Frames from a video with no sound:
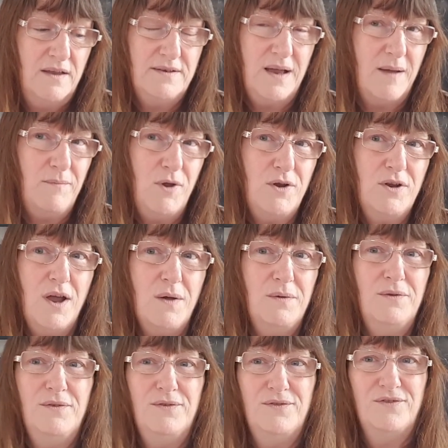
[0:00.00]
So I'm going to go
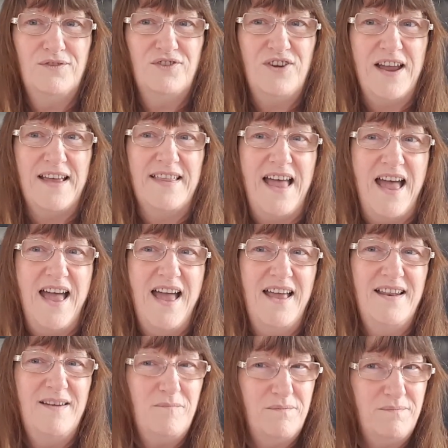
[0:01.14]
and check that,
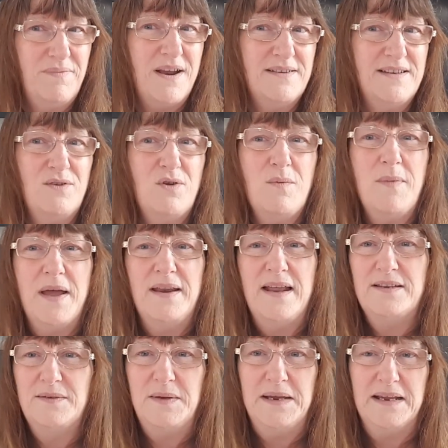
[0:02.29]
and perhaps I'll come back
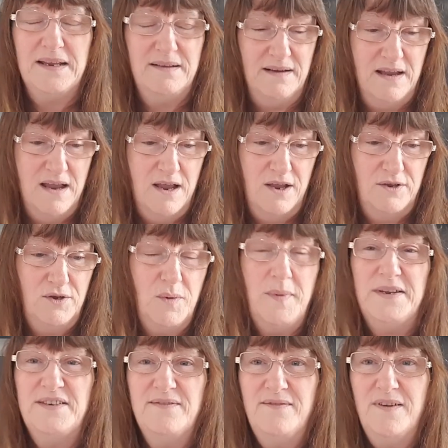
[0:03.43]
next week and do a
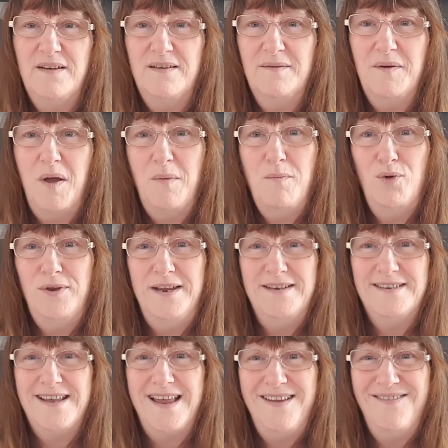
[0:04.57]
bit of a money
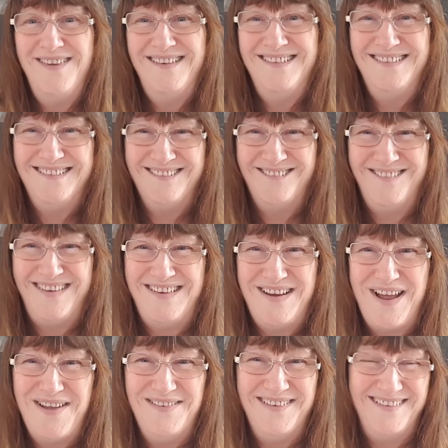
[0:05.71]
saving
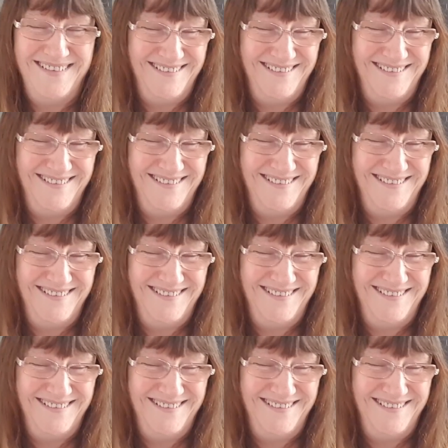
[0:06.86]
video.